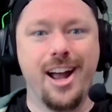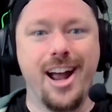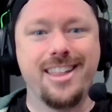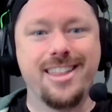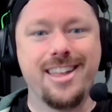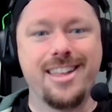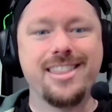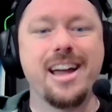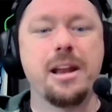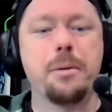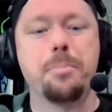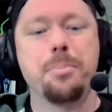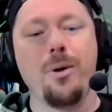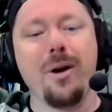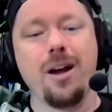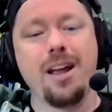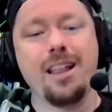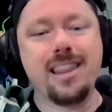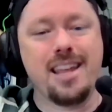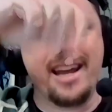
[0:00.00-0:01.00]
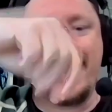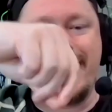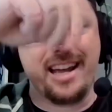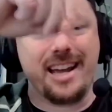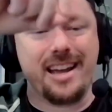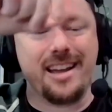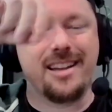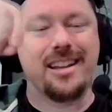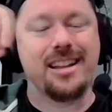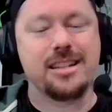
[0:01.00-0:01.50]
and then
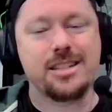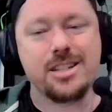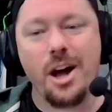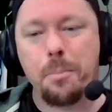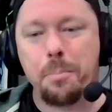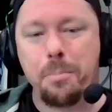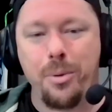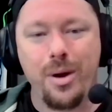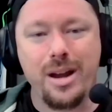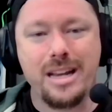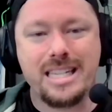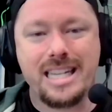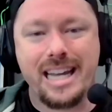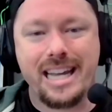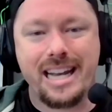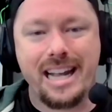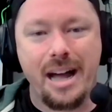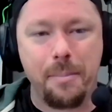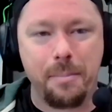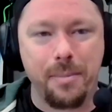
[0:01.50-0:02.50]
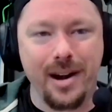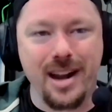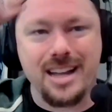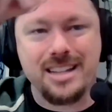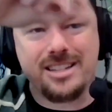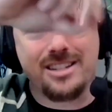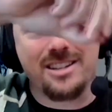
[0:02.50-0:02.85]
it's called pointing it up, right?